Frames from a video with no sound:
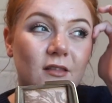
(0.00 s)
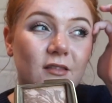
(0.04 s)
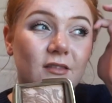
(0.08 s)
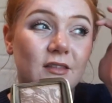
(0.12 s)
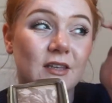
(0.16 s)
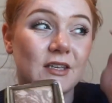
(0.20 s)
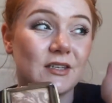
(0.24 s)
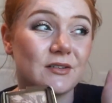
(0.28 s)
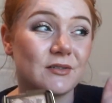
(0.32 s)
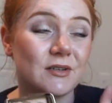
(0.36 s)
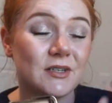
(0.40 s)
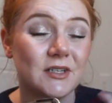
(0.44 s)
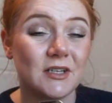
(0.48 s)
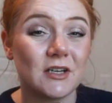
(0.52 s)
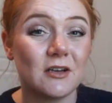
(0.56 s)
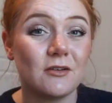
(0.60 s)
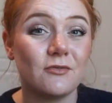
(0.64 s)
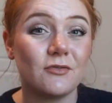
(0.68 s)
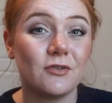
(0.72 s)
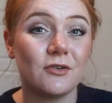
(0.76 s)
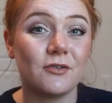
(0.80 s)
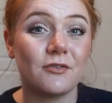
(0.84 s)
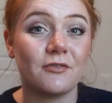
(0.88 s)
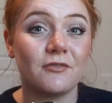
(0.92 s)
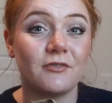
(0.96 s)
These retail
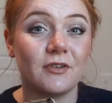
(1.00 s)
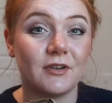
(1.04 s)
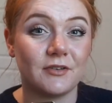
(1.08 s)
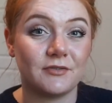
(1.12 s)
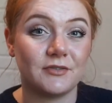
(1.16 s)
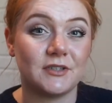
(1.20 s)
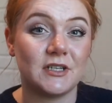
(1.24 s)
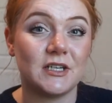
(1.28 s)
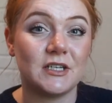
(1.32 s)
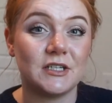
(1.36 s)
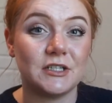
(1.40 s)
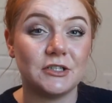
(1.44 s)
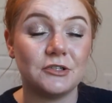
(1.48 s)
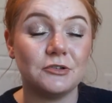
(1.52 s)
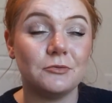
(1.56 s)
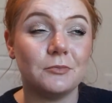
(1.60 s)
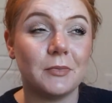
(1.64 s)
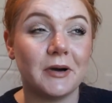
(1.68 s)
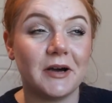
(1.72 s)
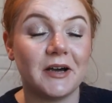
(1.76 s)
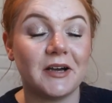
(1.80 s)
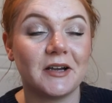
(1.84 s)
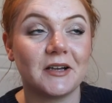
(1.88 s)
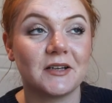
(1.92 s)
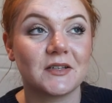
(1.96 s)
for 52
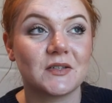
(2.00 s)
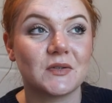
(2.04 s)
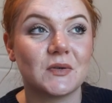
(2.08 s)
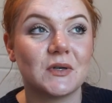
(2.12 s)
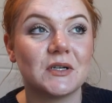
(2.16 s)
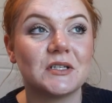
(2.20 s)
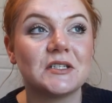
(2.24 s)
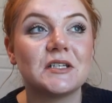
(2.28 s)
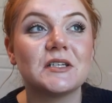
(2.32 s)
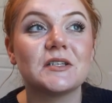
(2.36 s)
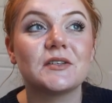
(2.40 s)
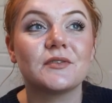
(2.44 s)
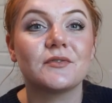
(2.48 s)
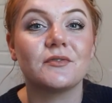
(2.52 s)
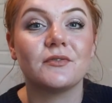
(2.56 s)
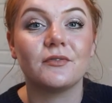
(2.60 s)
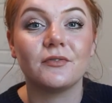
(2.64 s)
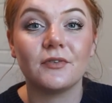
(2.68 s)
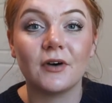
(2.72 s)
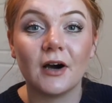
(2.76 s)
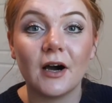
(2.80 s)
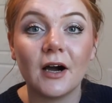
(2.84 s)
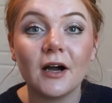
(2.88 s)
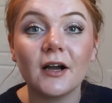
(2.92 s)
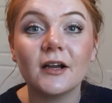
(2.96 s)
bucks, which is
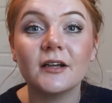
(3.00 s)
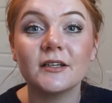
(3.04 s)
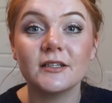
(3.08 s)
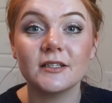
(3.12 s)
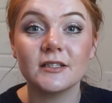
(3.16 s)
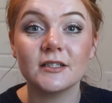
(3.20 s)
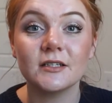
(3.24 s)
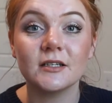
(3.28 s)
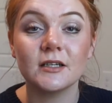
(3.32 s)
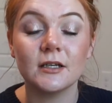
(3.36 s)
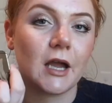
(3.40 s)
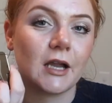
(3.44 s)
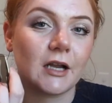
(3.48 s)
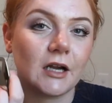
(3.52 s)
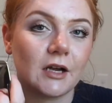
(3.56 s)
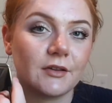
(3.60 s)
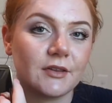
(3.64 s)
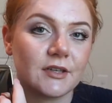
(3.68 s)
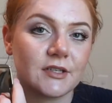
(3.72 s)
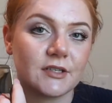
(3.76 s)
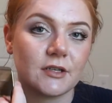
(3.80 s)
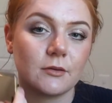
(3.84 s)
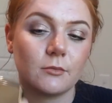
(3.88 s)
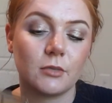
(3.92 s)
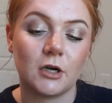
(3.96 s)
fucked. I got
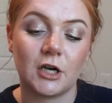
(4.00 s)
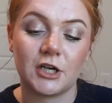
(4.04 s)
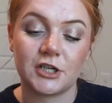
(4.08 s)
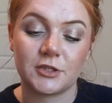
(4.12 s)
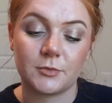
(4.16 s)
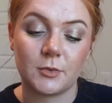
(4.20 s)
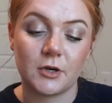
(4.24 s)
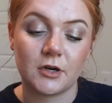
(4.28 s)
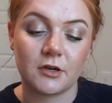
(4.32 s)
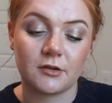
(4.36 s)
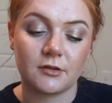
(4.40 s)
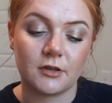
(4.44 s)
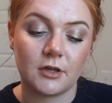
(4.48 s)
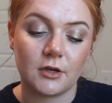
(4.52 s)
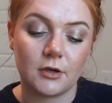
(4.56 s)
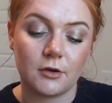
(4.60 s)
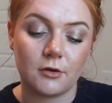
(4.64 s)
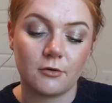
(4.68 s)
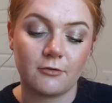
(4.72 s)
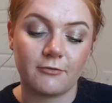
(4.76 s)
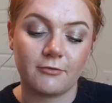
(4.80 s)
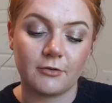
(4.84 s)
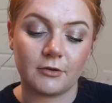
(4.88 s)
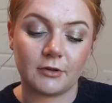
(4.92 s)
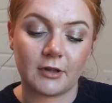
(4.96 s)
this on Poshmark
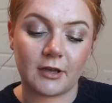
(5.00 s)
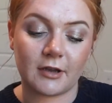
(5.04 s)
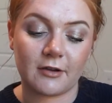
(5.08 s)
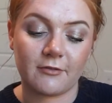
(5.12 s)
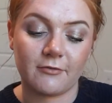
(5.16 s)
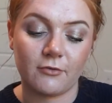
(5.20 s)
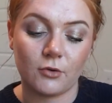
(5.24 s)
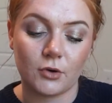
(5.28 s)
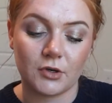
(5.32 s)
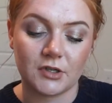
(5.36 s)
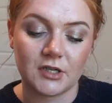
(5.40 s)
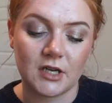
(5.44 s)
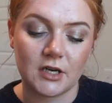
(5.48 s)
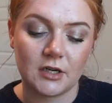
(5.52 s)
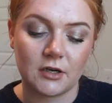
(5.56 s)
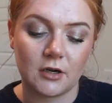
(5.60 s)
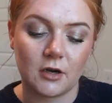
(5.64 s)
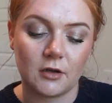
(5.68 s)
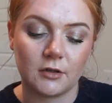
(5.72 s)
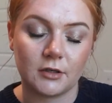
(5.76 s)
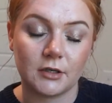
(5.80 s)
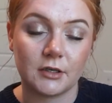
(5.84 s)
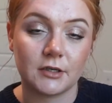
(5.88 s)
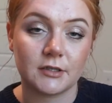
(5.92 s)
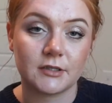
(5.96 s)
though for like
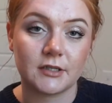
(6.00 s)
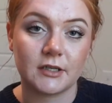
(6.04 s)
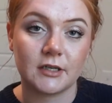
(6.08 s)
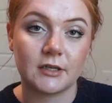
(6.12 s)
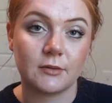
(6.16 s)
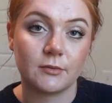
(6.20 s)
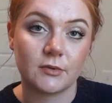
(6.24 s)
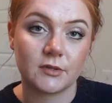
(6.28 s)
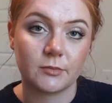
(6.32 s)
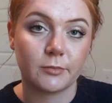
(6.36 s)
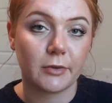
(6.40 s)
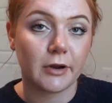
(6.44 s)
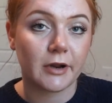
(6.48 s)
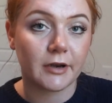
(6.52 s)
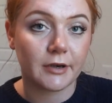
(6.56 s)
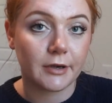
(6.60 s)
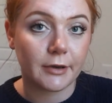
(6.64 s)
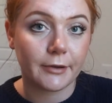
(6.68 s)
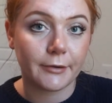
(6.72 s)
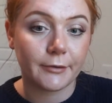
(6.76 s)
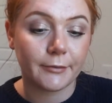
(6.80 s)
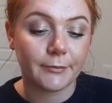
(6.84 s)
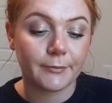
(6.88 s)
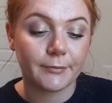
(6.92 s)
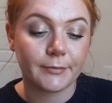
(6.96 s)
$14, and it was brand
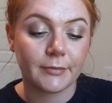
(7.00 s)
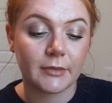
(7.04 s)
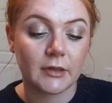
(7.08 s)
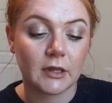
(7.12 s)
new.